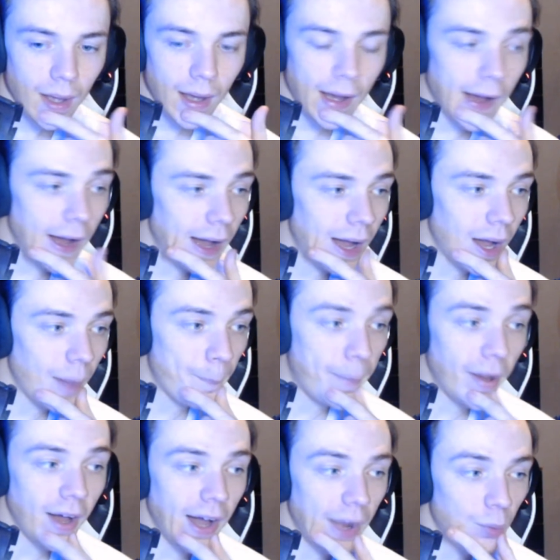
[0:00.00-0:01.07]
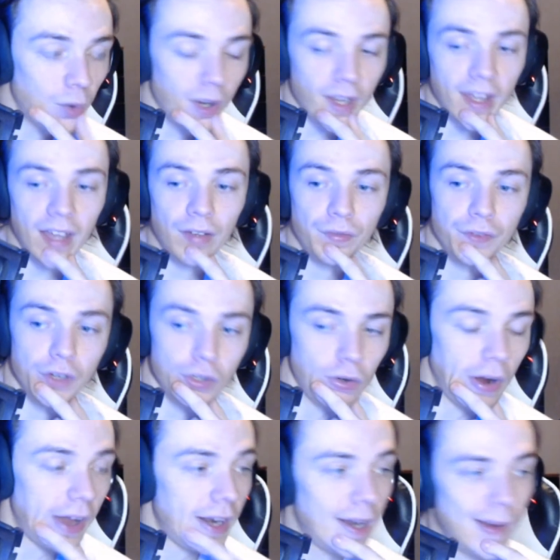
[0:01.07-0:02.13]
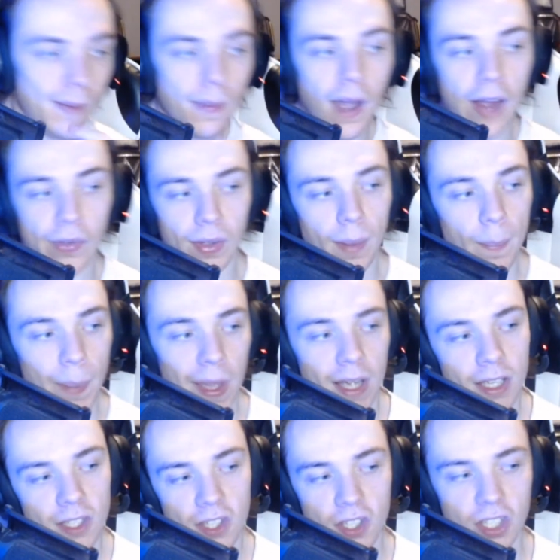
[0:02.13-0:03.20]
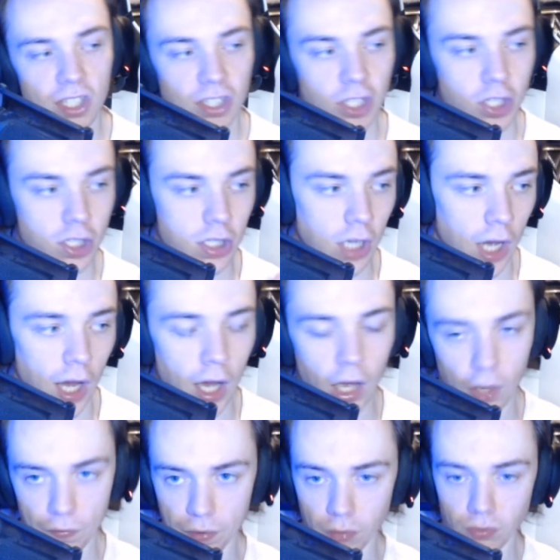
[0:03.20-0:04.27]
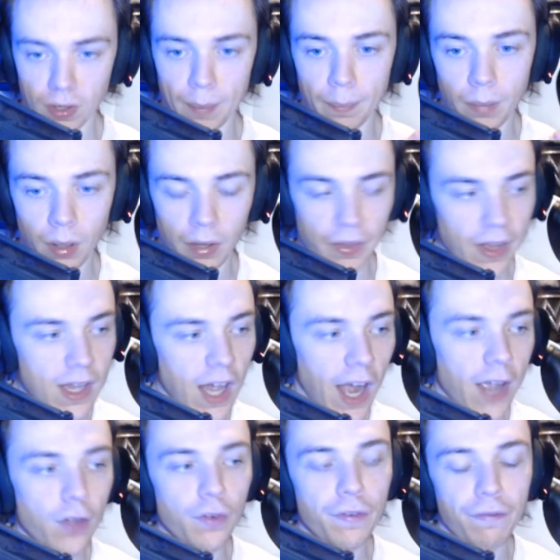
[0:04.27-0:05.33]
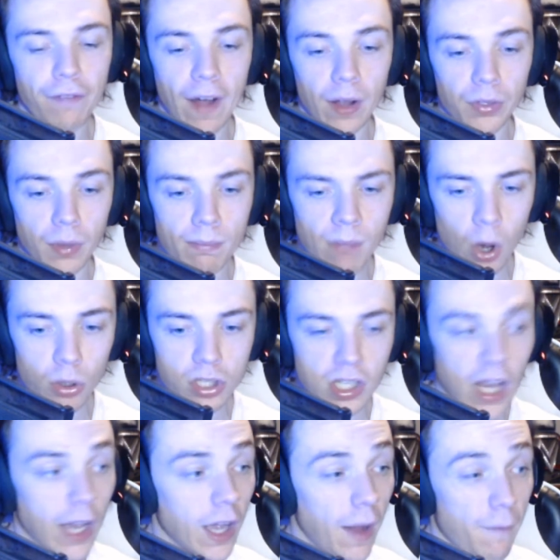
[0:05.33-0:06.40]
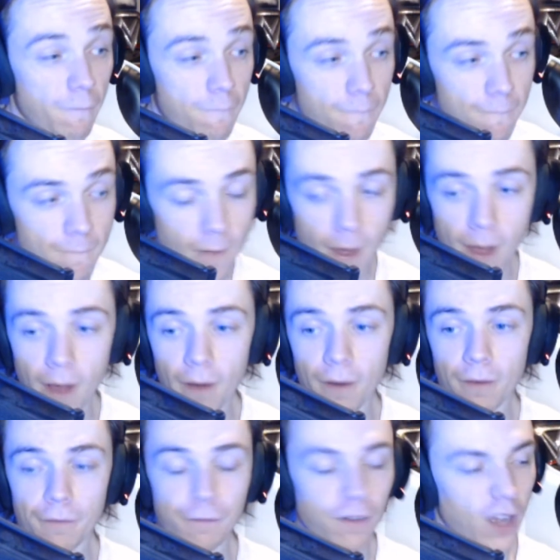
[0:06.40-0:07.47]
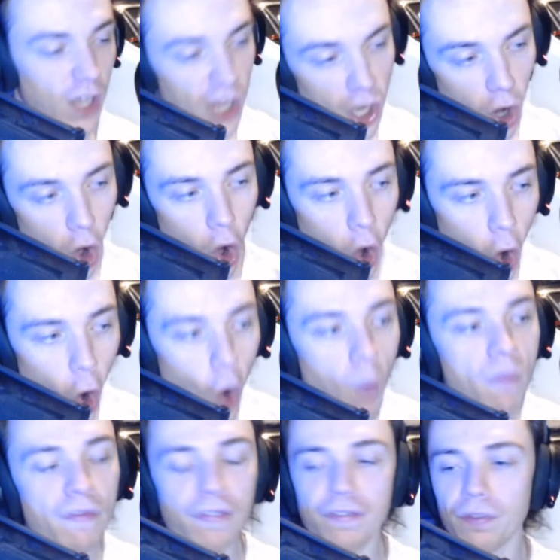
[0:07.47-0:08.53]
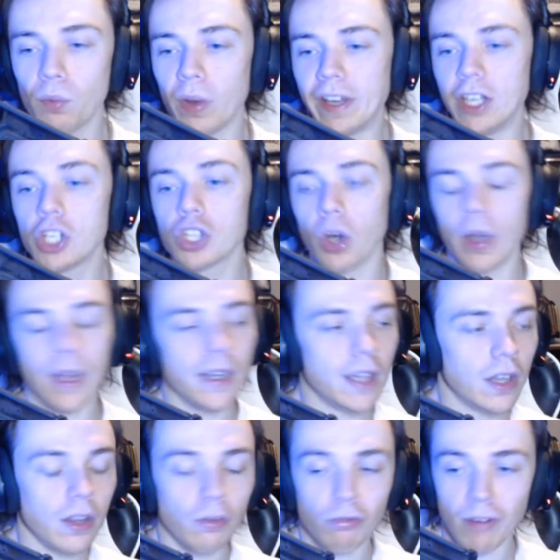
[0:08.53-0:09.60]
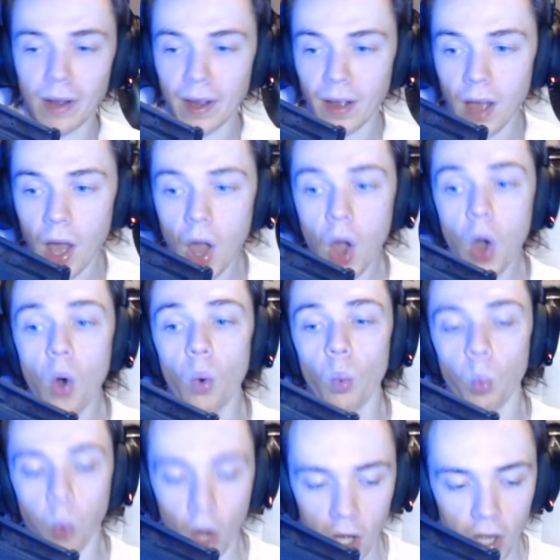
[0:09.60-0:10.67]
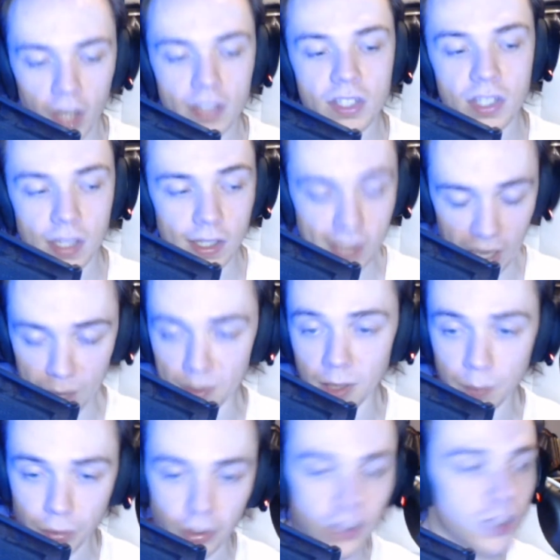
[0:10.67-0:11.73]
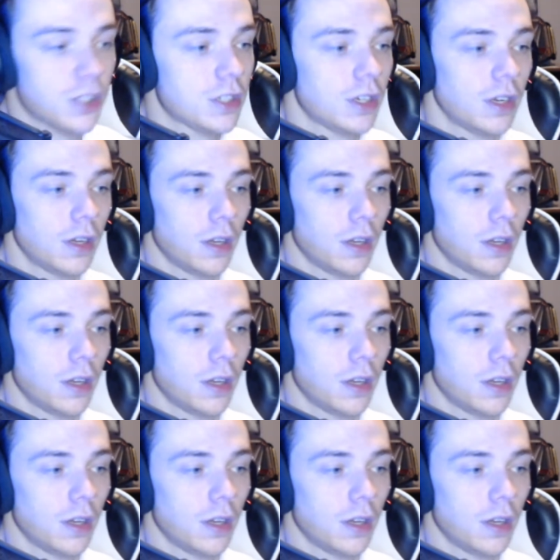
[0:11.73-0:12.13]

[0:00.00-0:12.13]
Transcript: But I will give credit. I think biggest star of the Rumble, the guy who felt the most like a fucking oomph when he joined in the ring, was Damian Priest.